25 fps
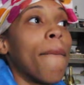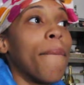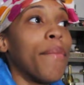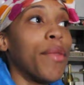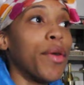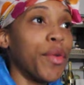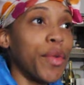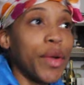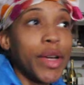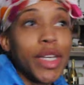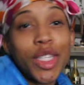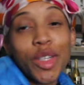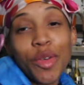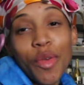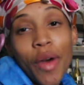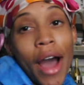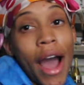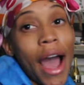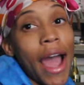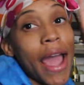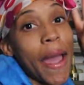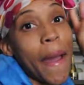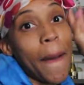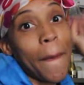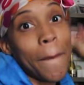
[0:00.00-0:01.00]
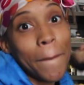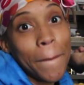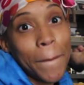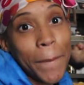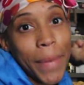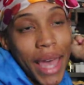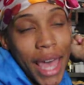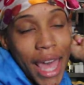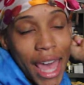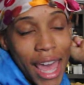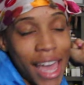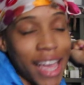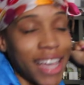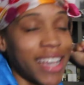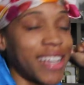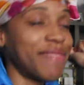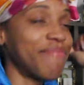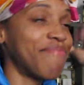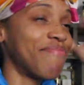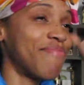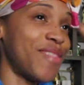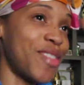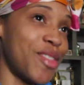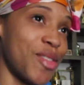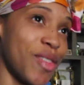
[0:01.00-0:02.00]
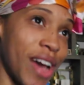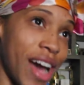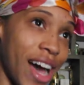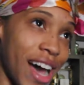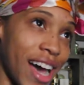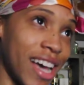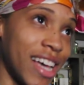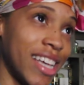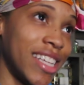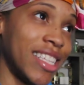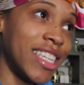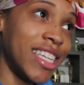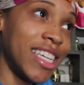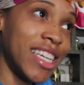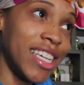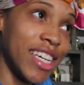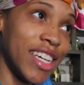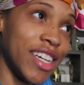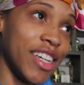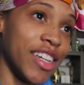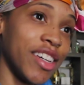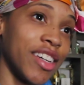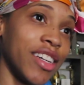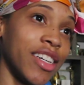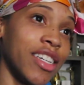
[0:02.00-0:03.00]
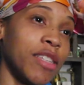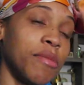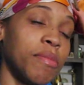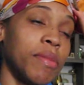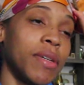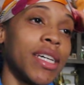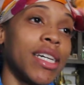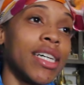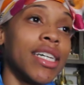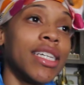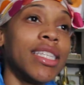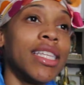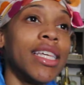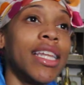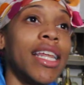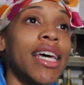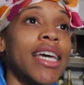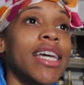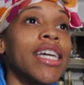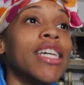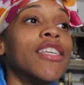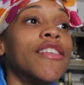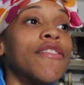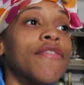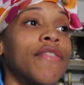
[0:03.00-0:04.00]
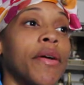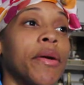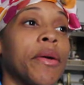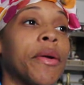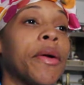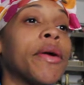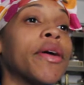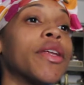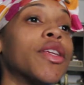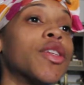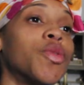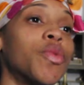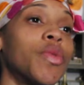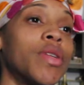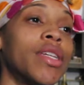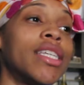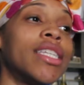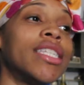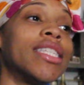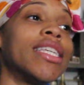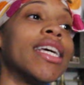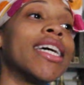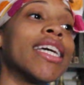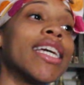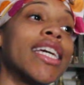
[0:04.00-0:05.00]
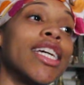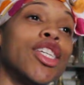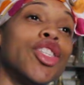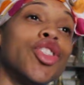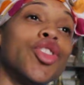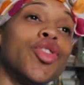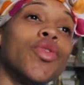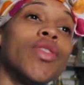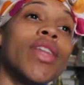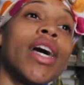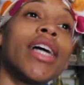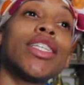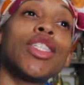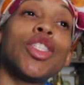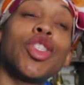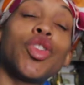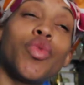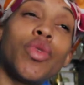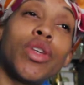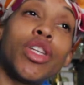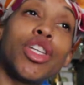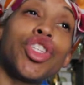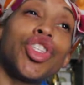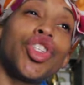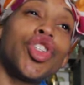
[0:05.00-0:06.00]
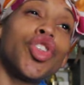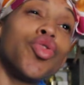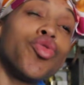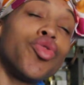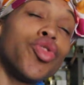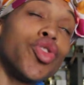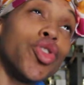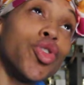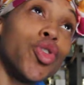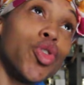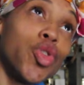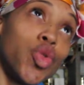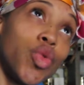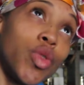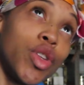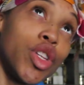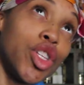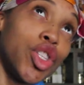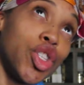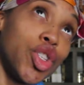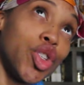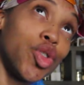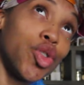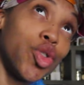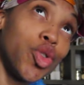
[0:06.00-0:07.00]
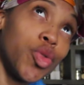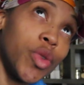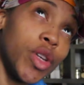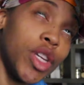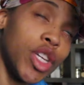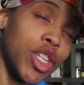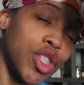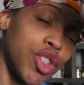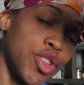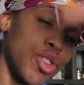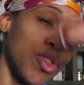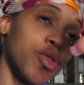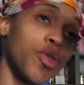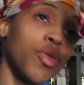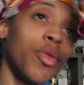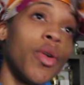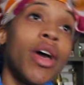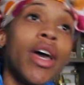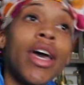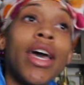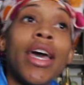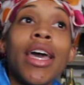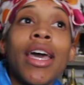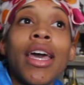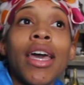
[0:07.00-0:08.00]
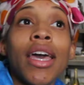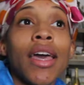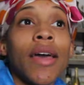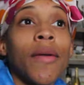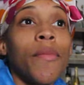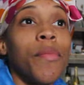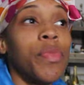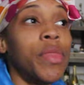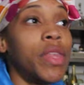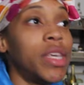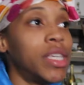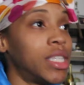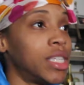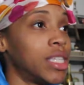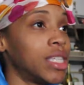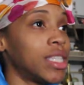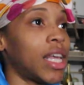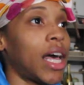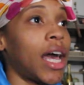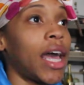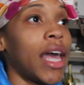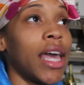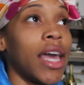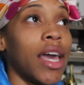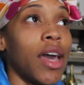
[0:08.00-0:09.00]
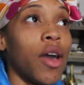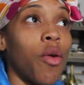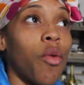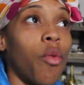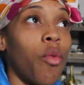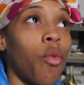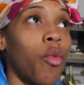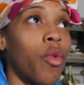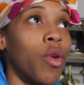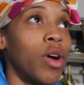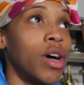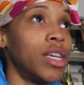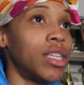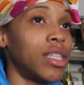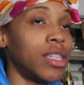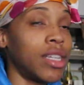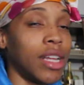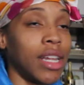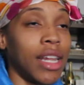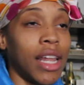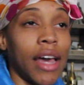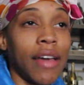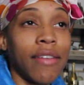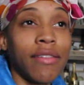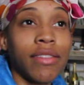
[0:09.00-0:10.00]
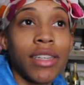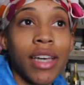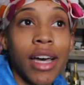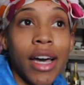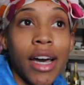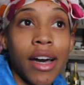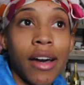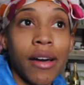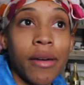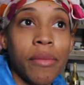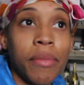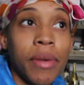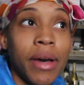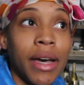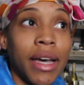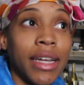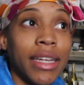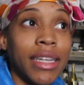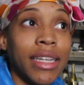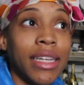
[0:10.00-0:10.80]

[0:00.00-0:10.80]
The reason why I am back, you guys, here is because today is February the 22nd, 2022, 2 22 This is like once in a lifetime